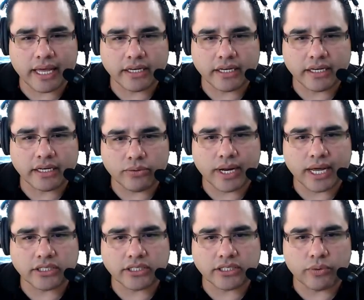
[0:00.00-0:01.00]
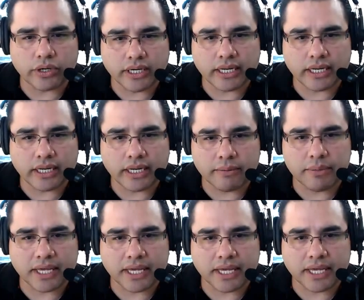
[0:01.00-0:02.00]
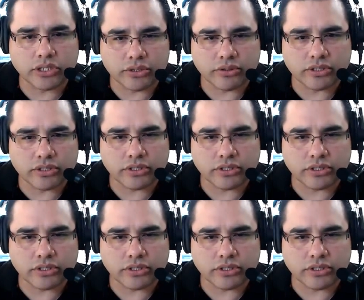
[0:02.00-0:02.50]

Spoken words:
that you and I started working together. I began coaching in